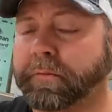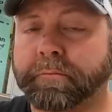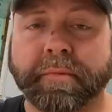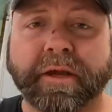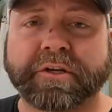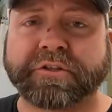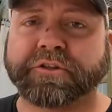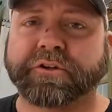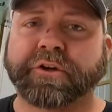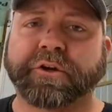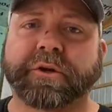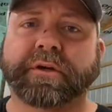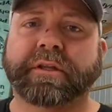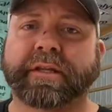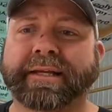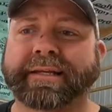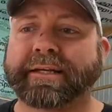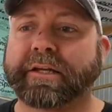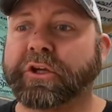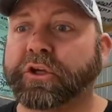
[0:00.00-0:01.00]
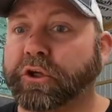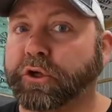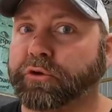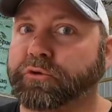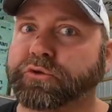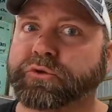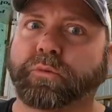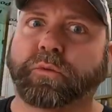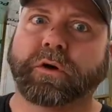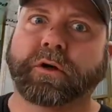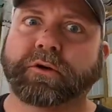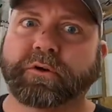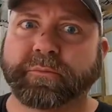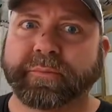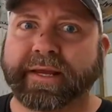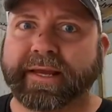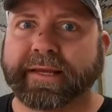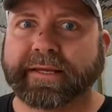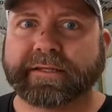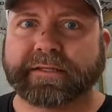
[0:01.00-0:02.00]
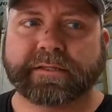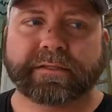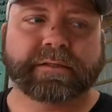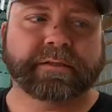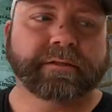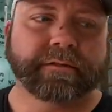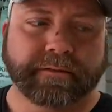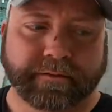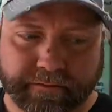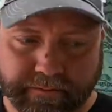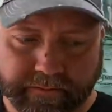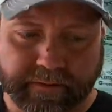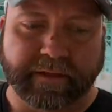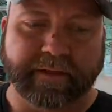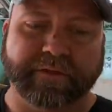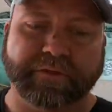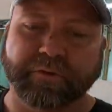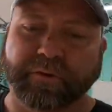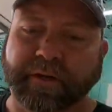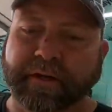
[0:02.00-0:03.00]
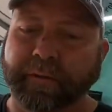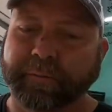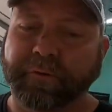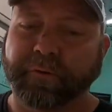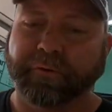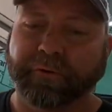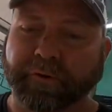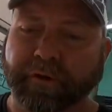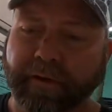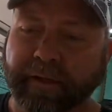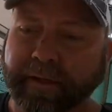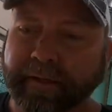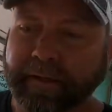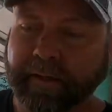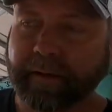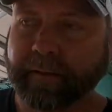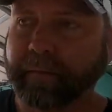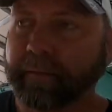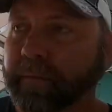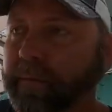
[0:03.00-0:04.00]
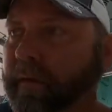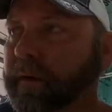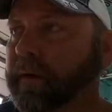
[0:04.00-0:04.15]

Make sure you clean it. Use water base. It's going to help you on your cleanup.